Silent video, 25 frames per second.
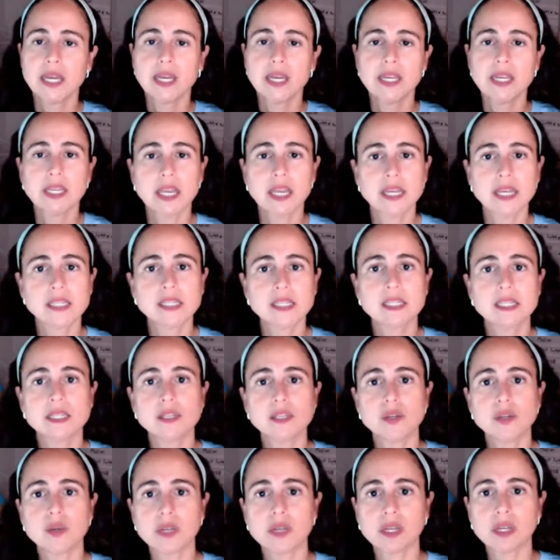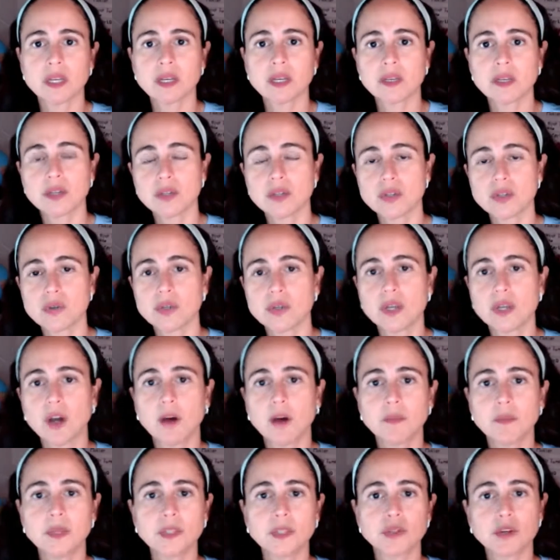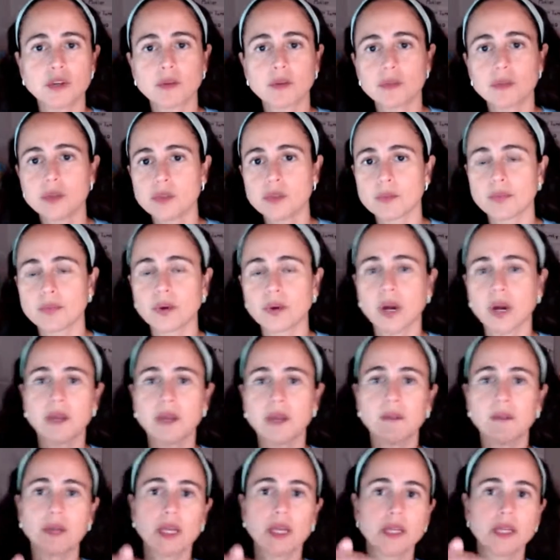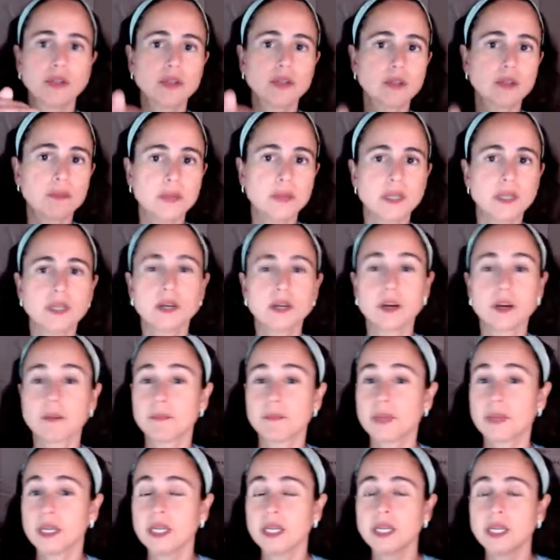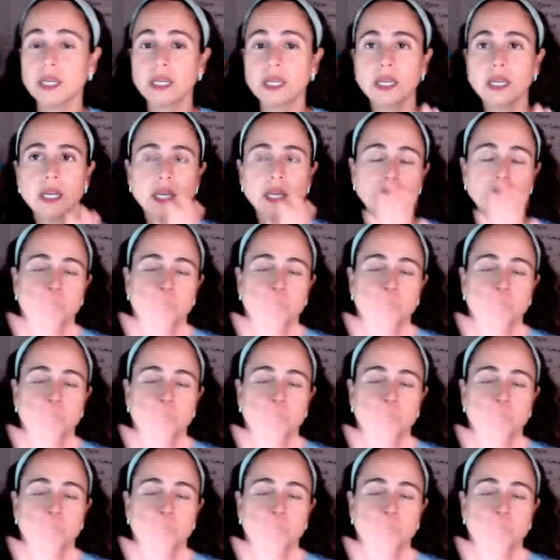Yes, you can do the omnitrope, do the priming, do the PRP,